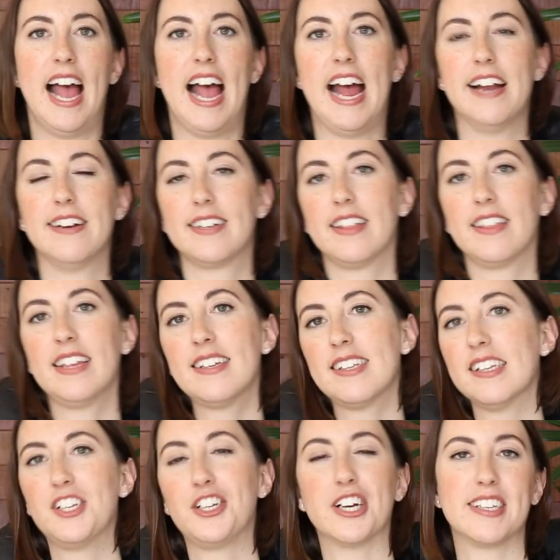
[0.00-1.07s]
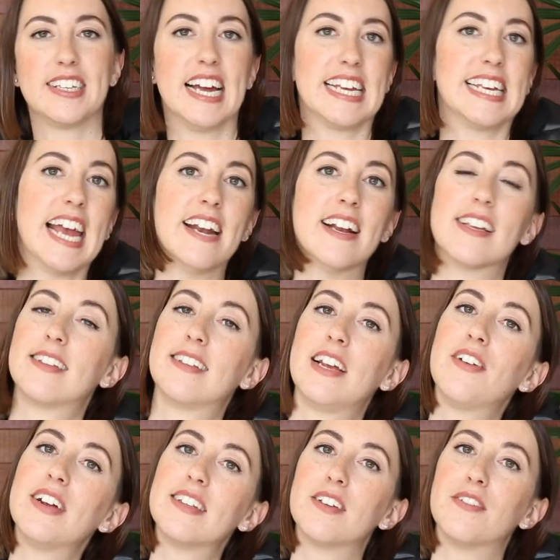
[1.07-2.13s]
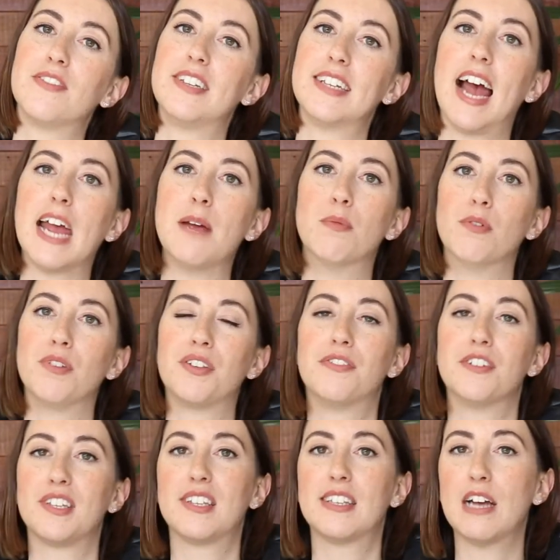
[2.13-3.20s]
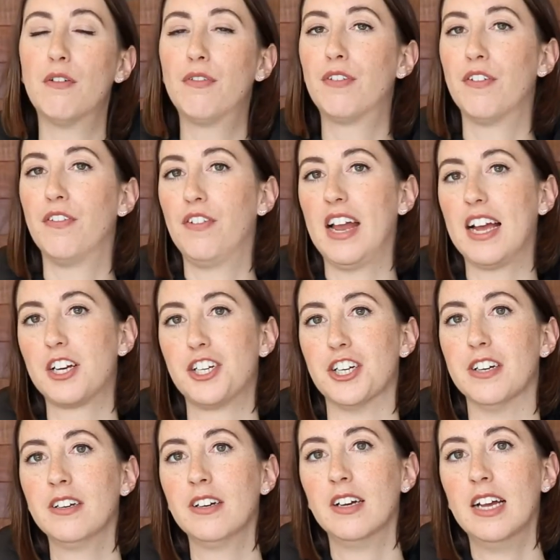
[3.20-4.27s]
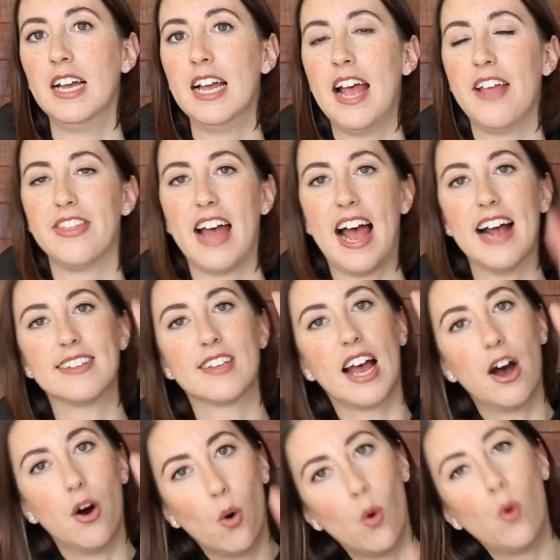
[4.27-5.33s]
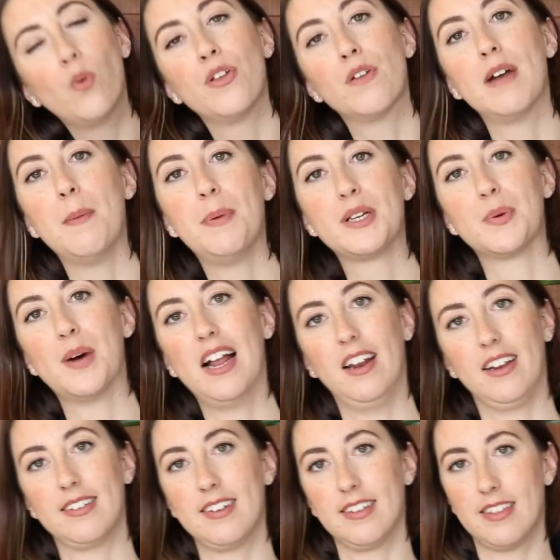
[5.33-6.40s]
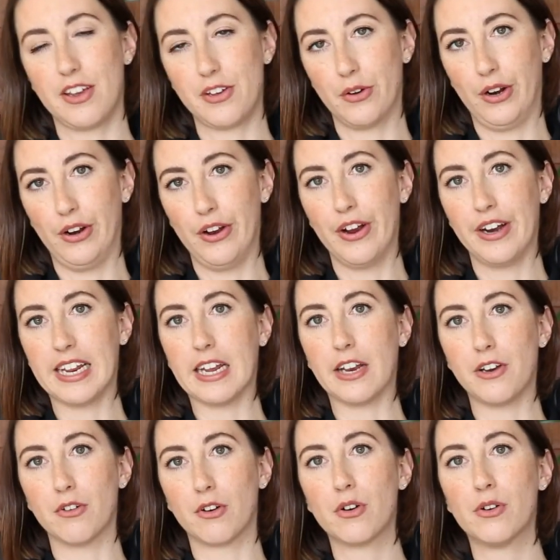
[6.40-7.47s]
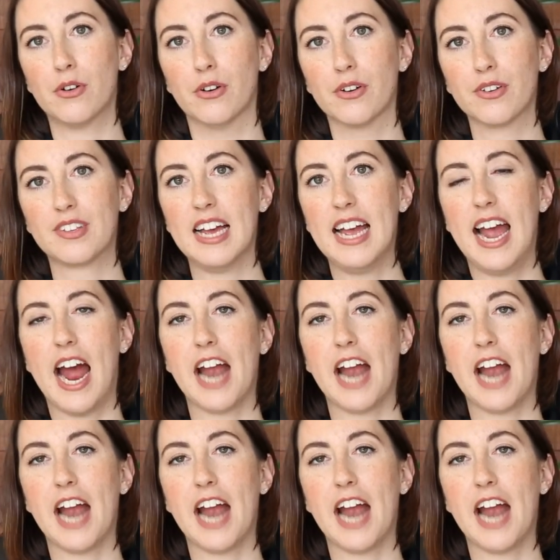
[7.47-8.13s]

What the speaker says: And this is just, again, a series of tables for self-reflection that has all the repertoire listed that you're learning in your course,